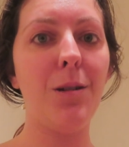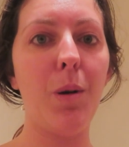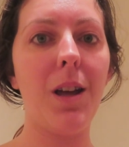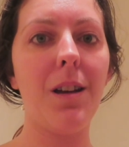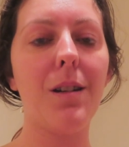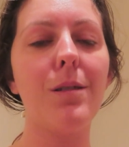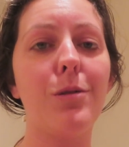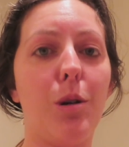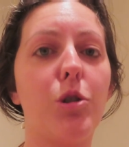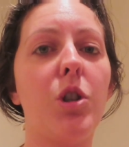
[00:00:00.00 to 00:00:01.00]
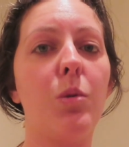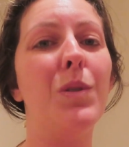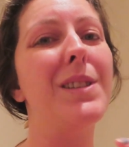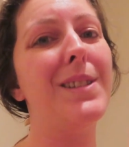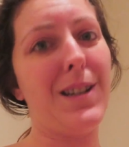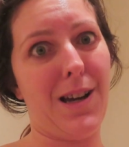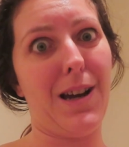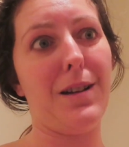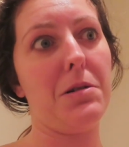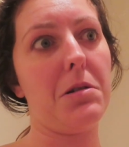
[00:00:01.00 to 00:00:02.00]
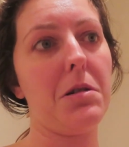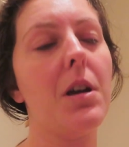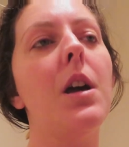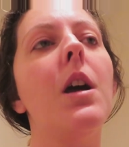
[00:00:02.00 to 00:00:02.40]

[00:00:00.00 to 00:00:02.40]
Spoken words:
awake, so she was tired.